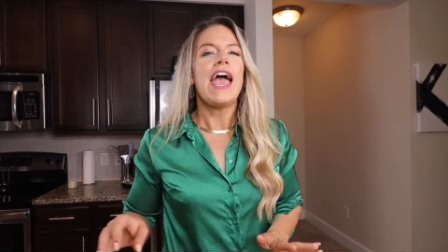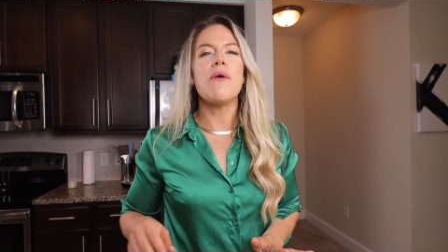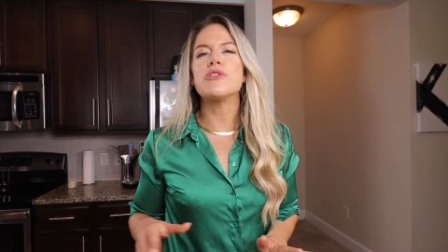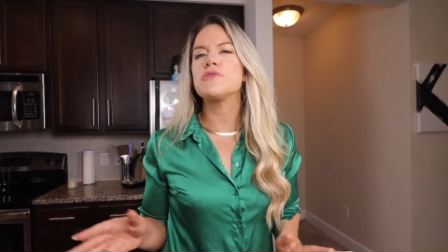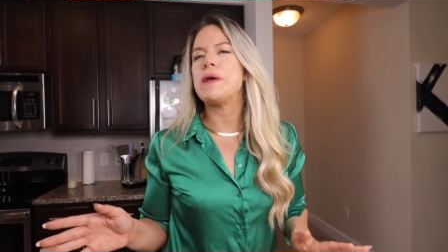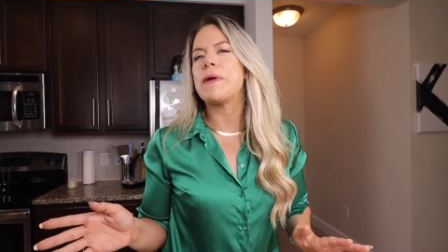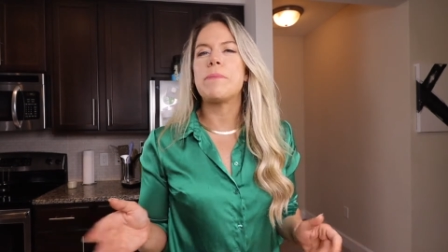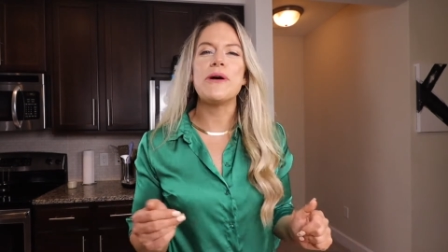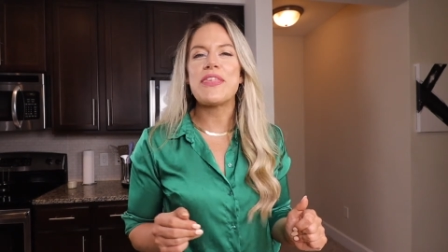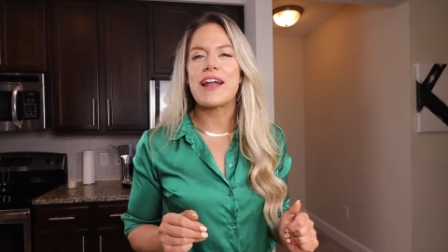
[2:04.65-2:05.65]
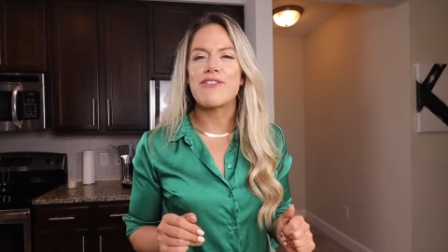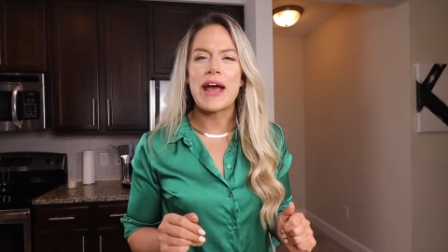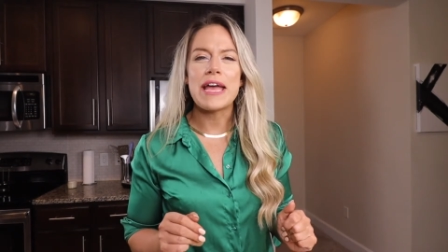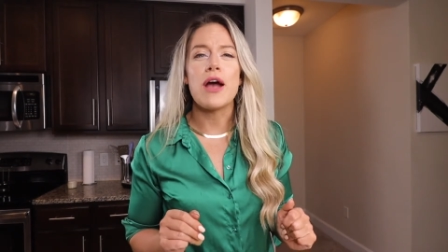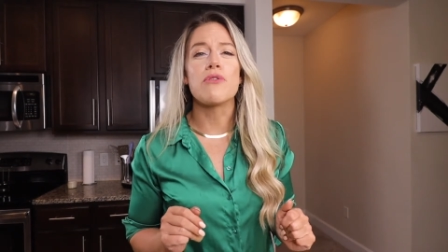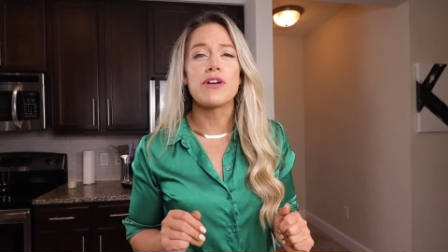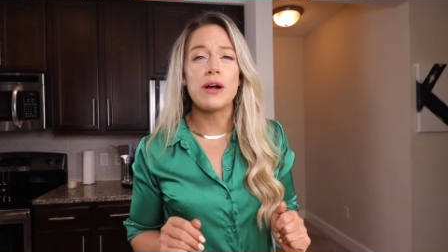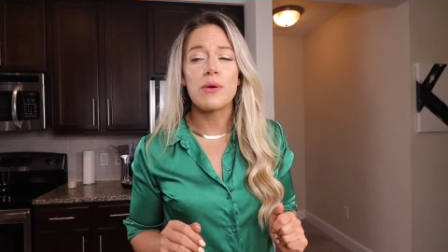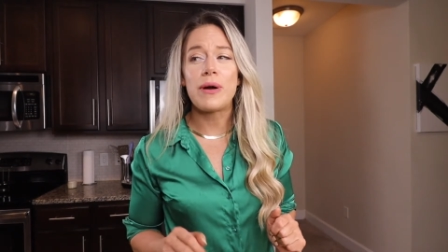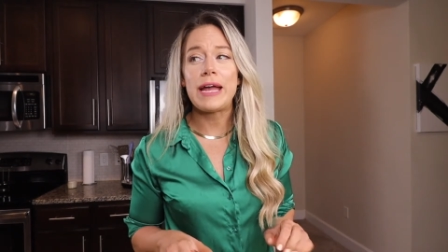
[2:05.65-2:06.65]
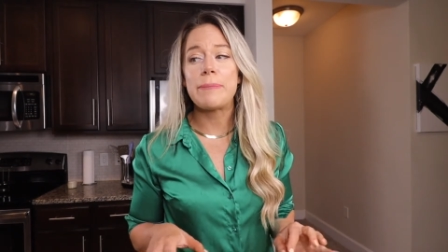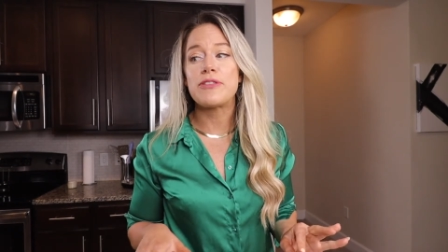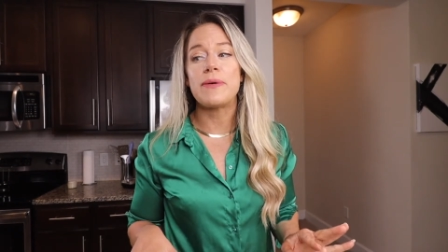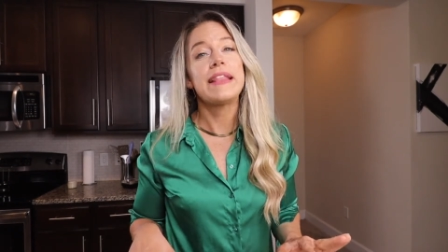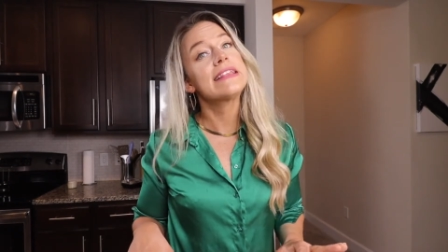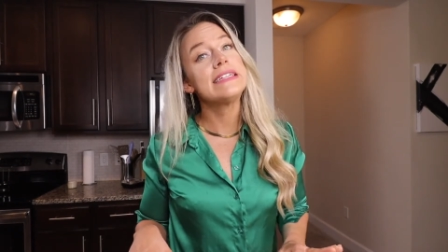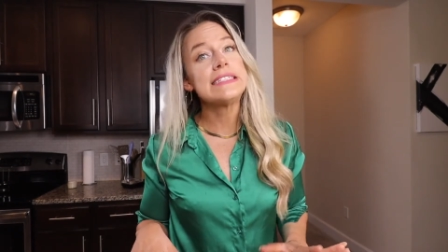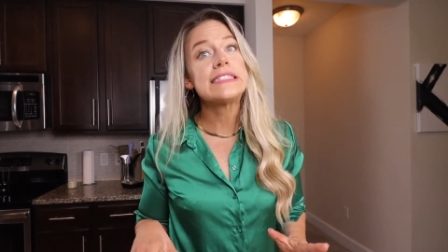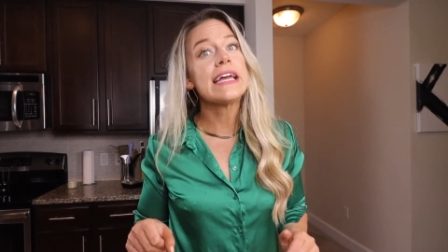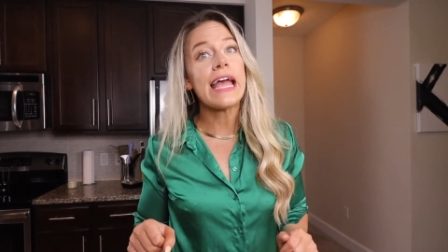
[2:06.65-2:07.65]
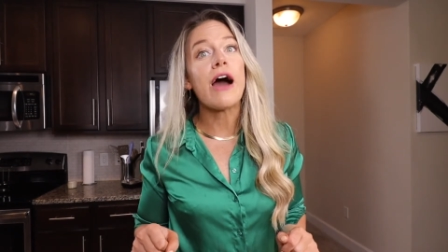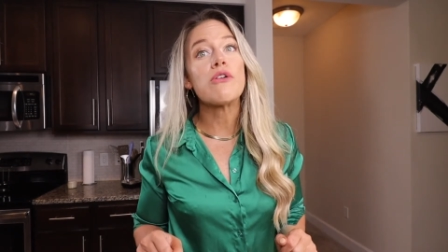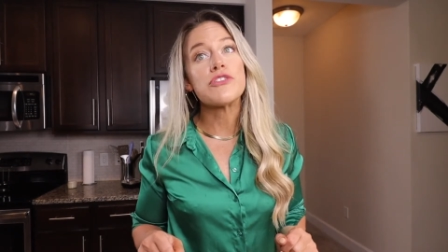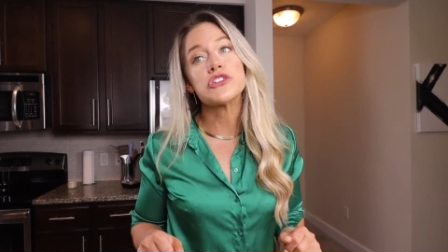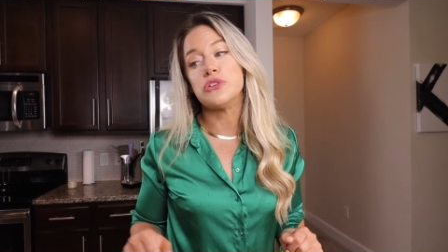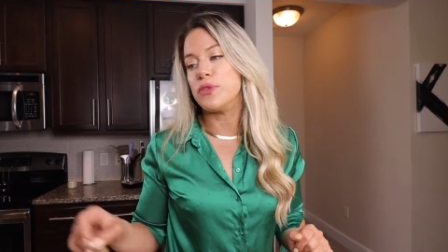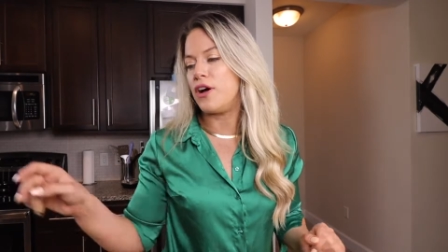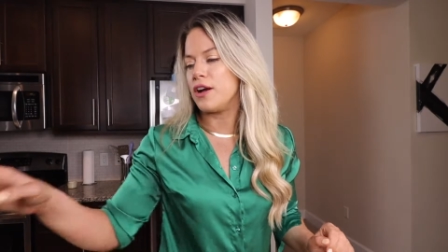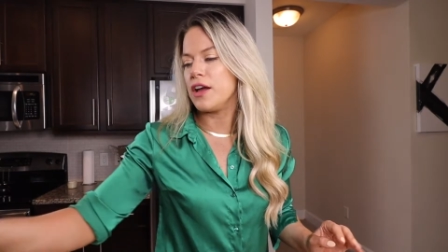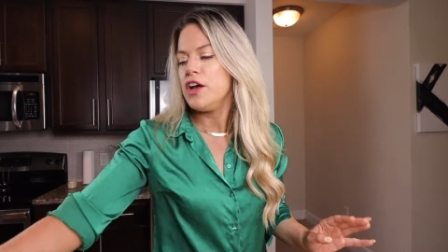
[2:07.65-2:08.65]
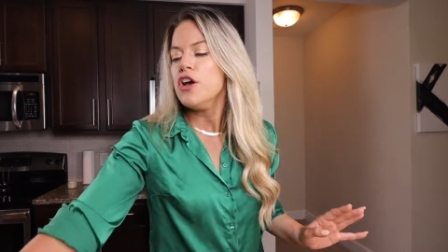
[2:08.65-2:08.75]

and we'll just be able to put that away real quick so it doesn't stay out for too long.